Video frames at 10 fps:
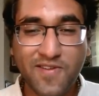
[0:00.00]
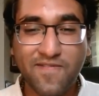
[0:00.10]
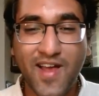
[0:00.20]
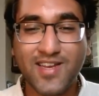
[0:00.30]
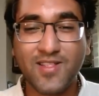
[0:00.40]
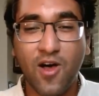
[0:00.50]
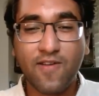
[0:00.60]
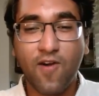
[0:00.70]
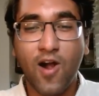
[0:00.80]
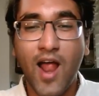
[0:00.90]
In fact, a lot
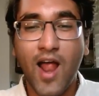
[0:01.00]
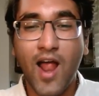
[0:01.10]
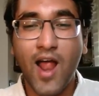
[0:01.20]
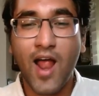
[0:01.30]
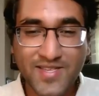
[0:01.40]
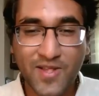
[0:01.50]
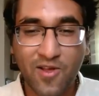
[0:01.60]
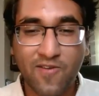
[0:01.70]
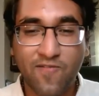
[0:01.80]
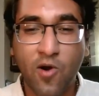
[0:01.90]
of our allies, a
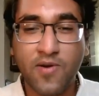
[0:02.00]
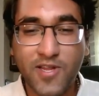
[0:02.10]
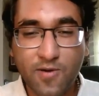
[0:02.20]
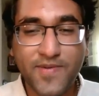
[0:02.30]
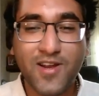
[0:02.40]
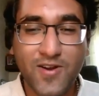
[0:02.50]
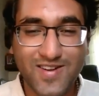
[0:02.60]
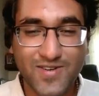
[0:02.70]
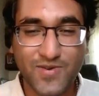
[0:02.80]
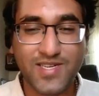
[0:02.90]
lot of our near peer
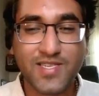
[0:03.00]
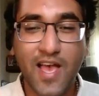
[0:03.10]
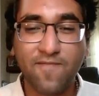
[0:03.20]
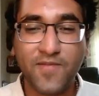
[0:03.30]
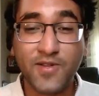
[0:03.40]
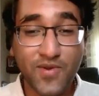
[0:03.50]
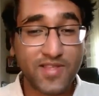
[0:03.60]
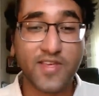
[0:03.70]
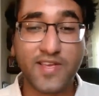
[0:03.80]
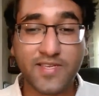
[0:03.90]
countries have been
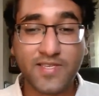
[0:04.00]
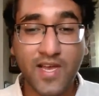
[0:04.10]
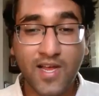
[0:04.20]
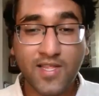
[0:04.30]
doing things